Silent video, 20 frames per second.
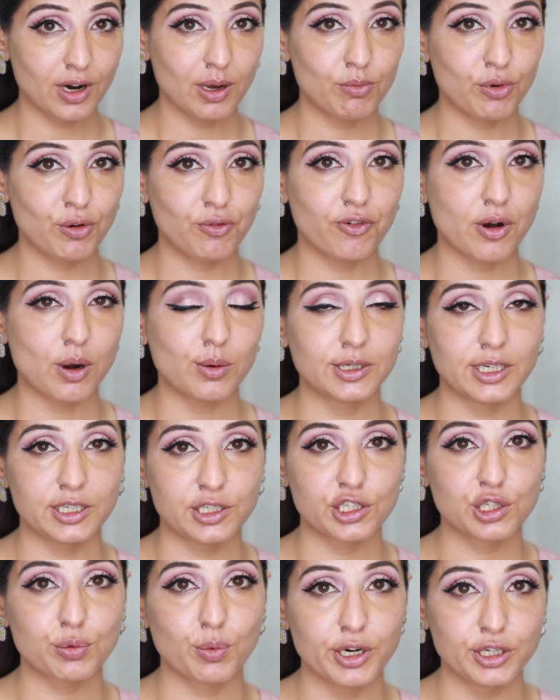I move forward, I
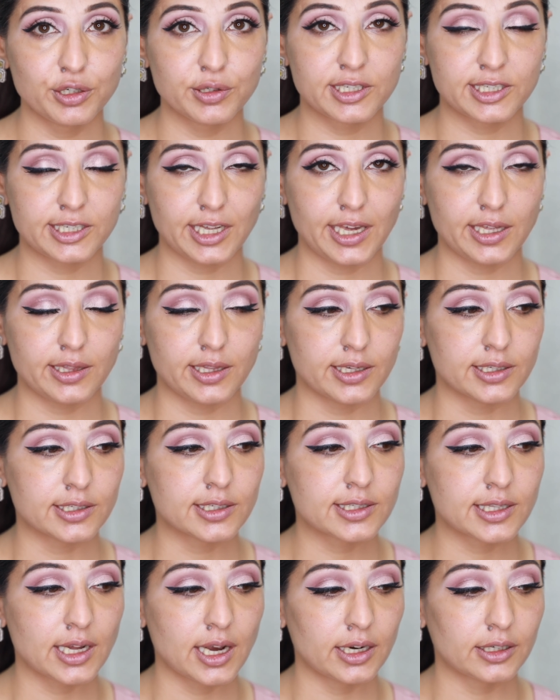just want to say
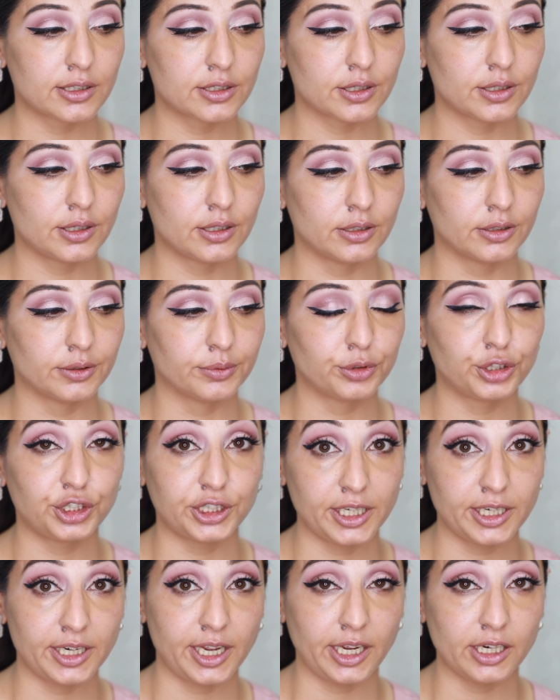this, that
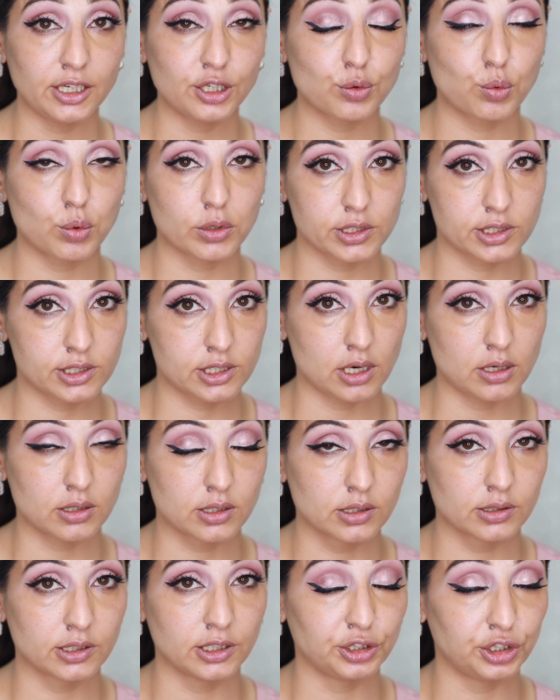shade 8 was
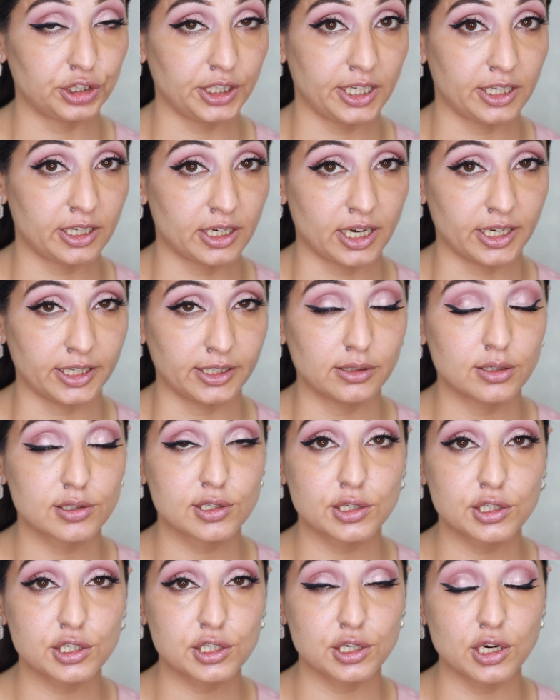darker than shade 9.
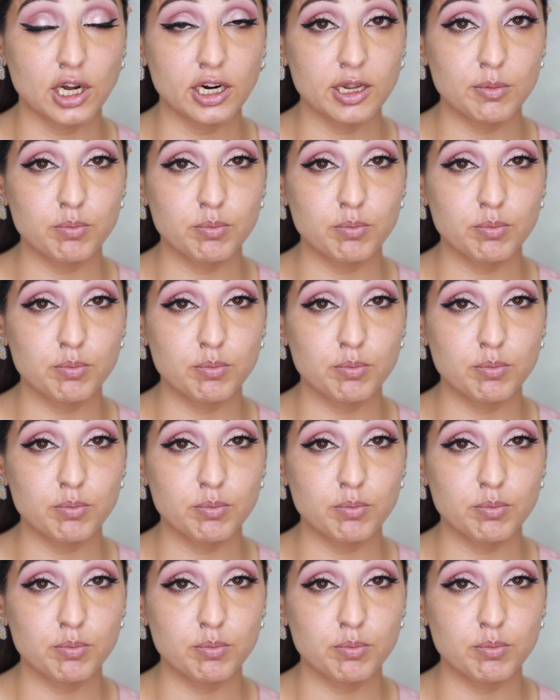So it's not